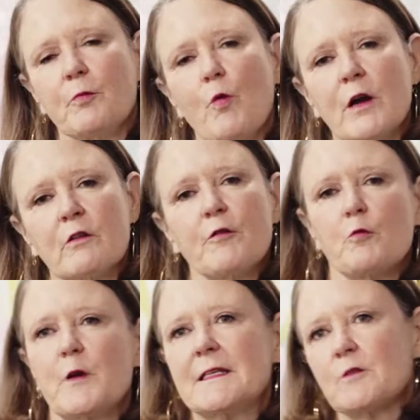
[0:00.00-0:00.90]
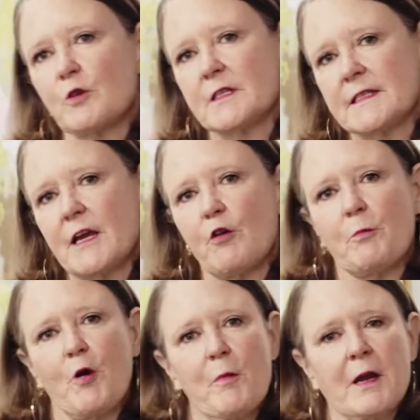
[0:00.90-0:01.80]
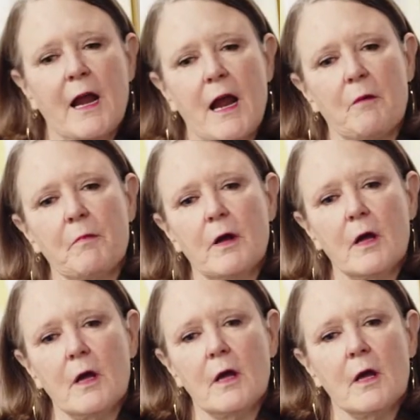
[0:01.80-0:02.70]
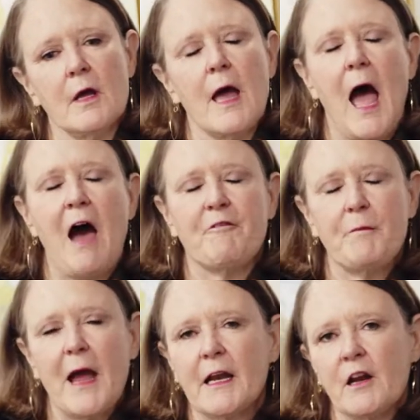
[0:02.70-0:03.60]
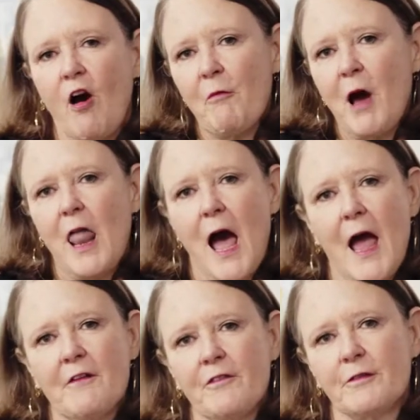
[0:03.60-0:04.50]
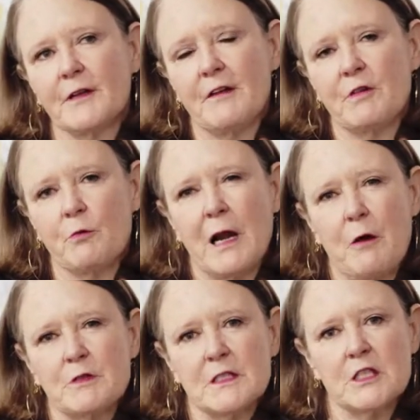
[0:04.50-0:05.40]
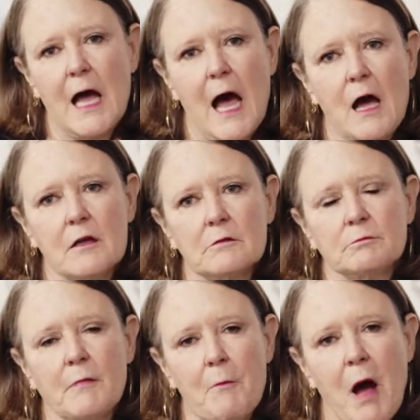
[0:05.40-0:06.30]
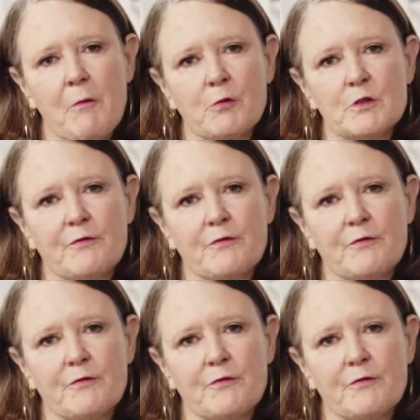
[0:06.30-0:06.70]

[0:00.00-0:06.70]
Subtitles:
wonderful resources here in Birmingham. I've painted all my life, even when I was a child. My mama was